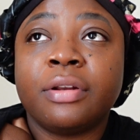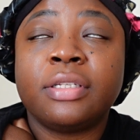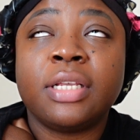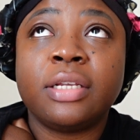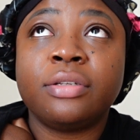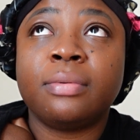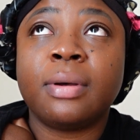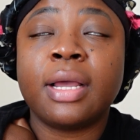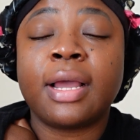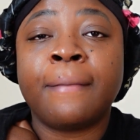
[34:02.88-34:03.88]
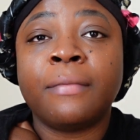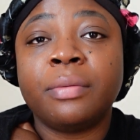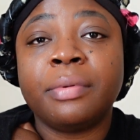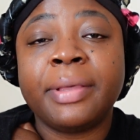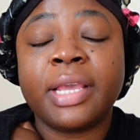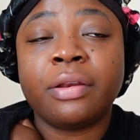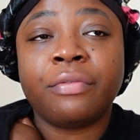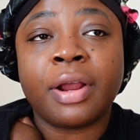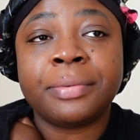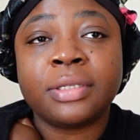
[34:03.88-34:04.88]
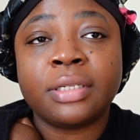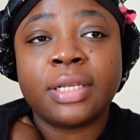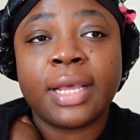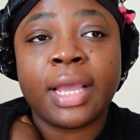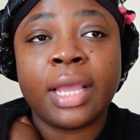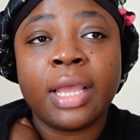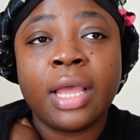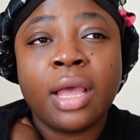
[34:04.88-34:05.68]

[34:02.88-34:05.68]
gonna take to work. I'm gonna be making wraps today